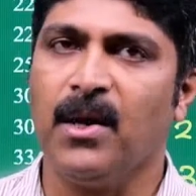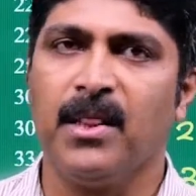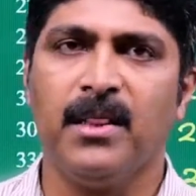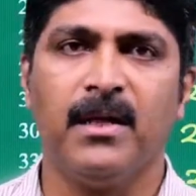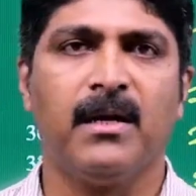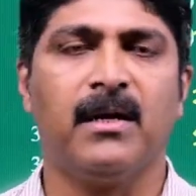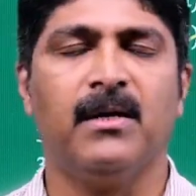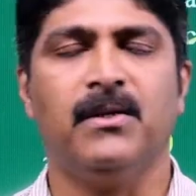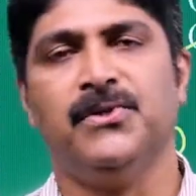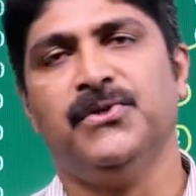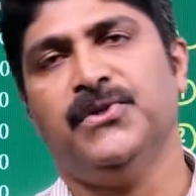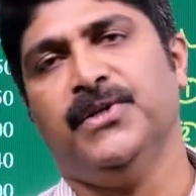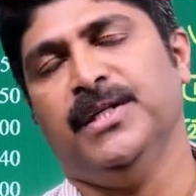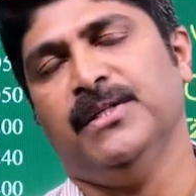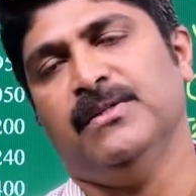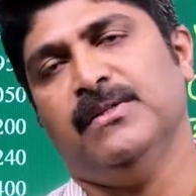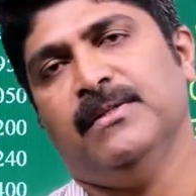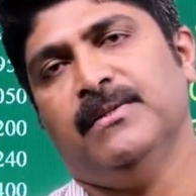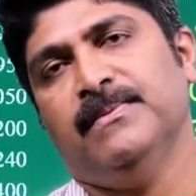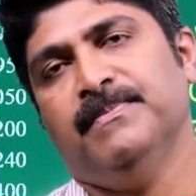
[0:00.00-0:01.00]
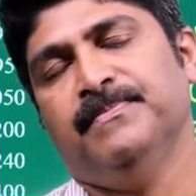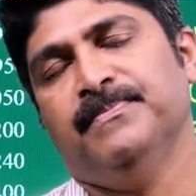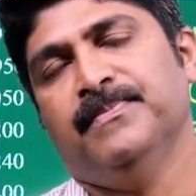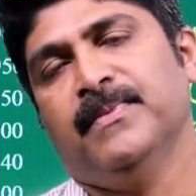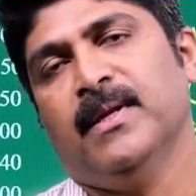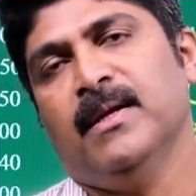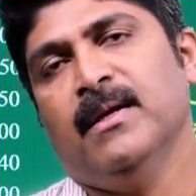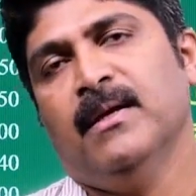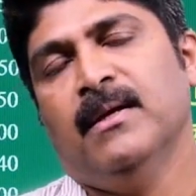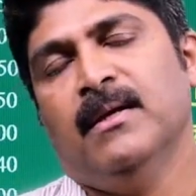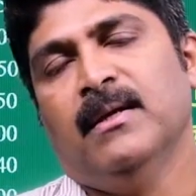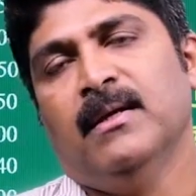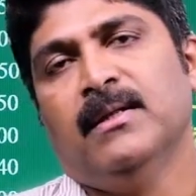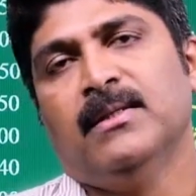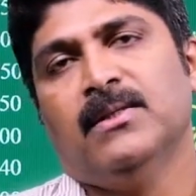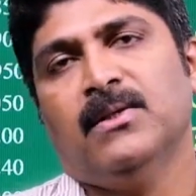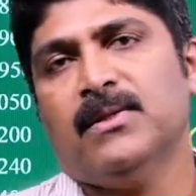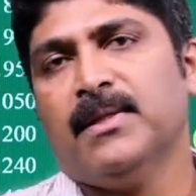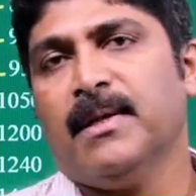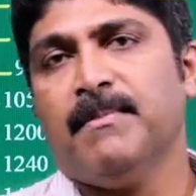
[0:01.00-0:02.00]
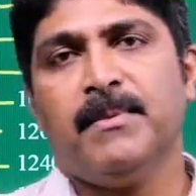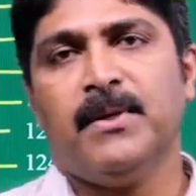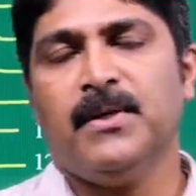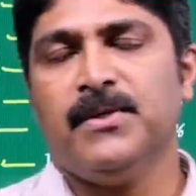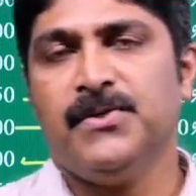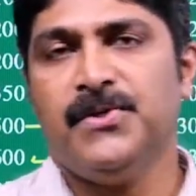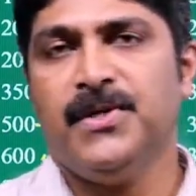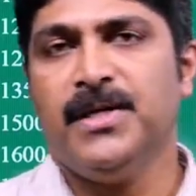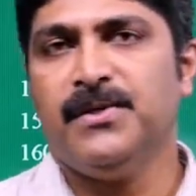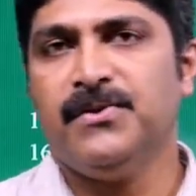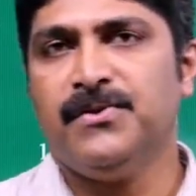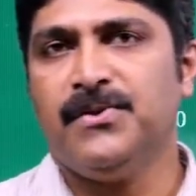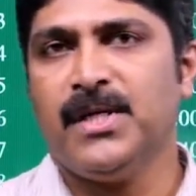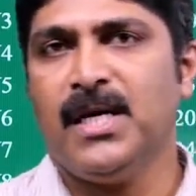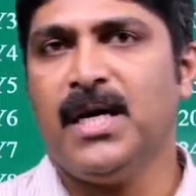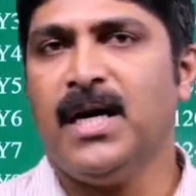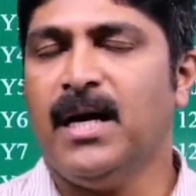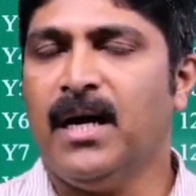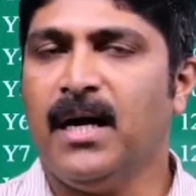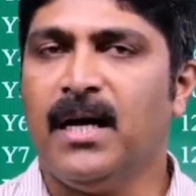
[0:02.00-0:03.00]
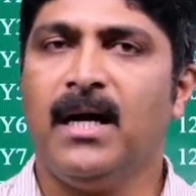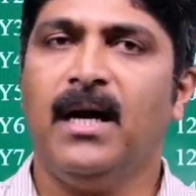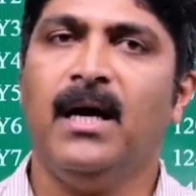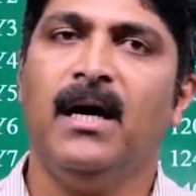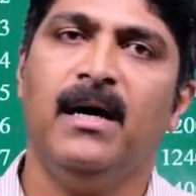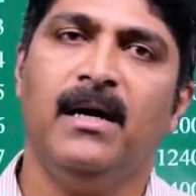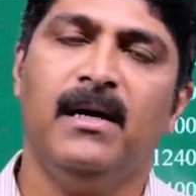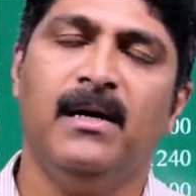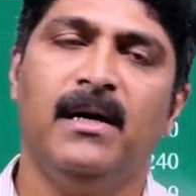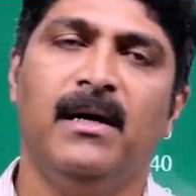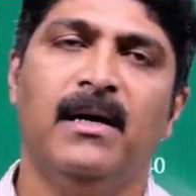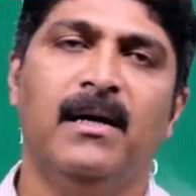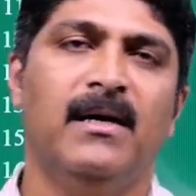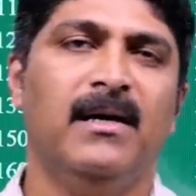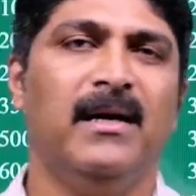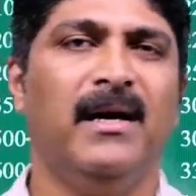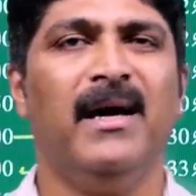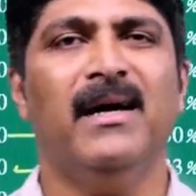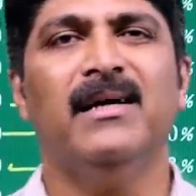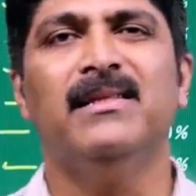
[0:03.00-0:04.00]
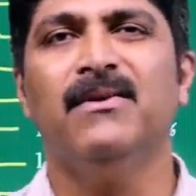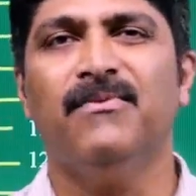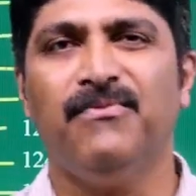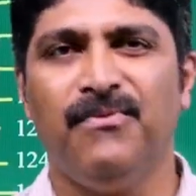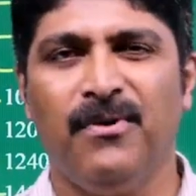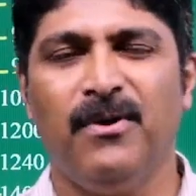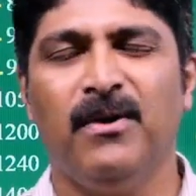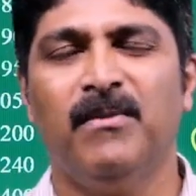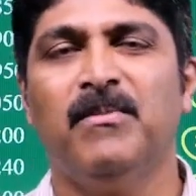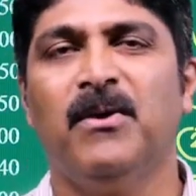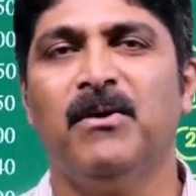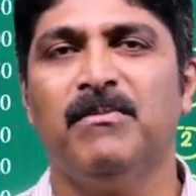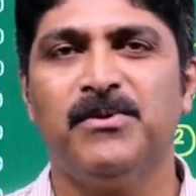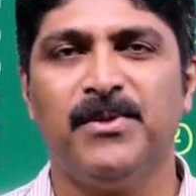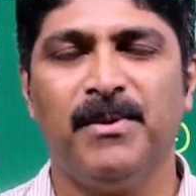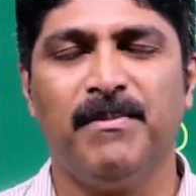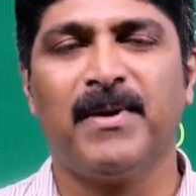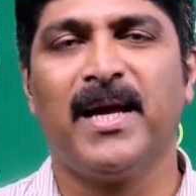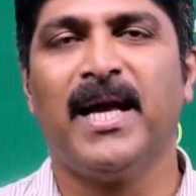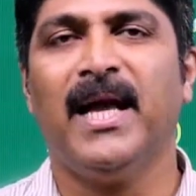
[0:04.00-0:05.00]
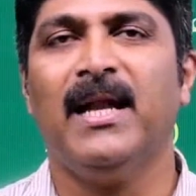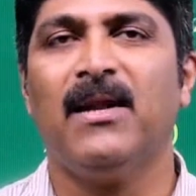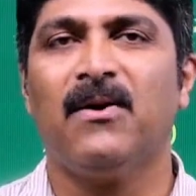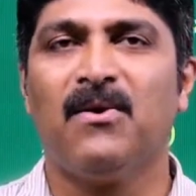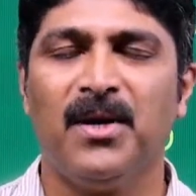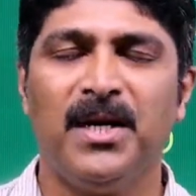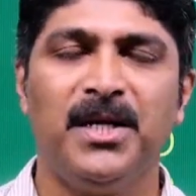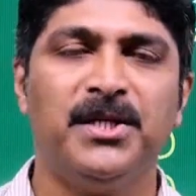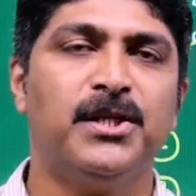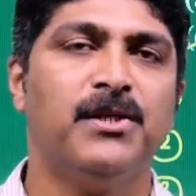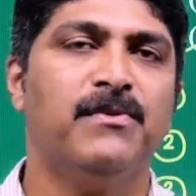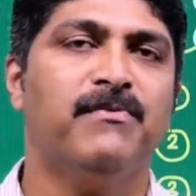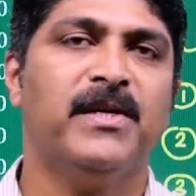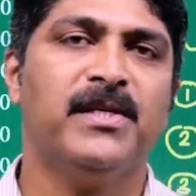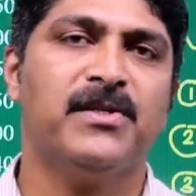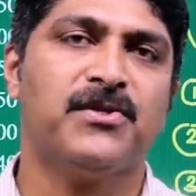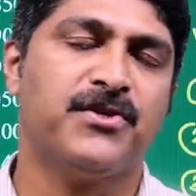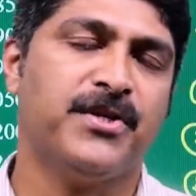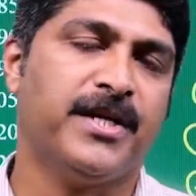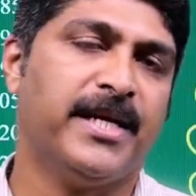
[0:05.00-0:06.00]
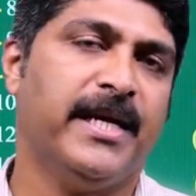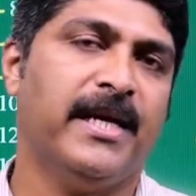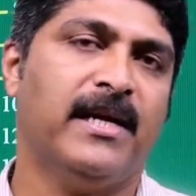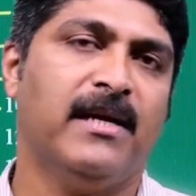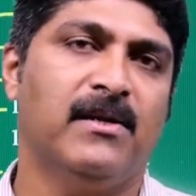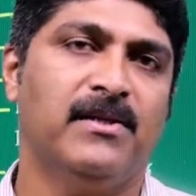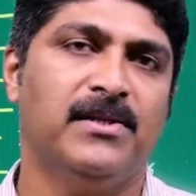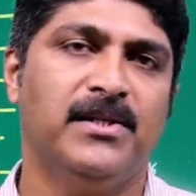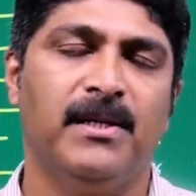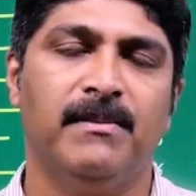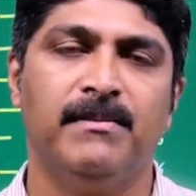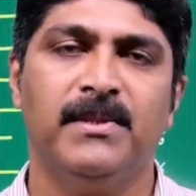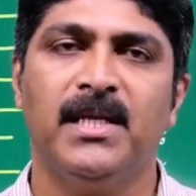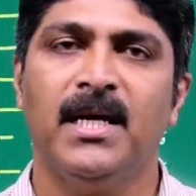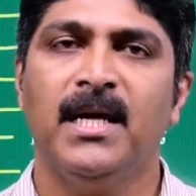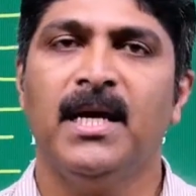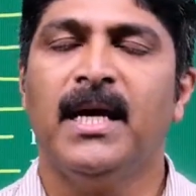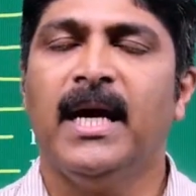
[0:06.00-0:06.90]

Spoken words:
of the questions. So some questions are in the form of some calculation-based tricky concepts.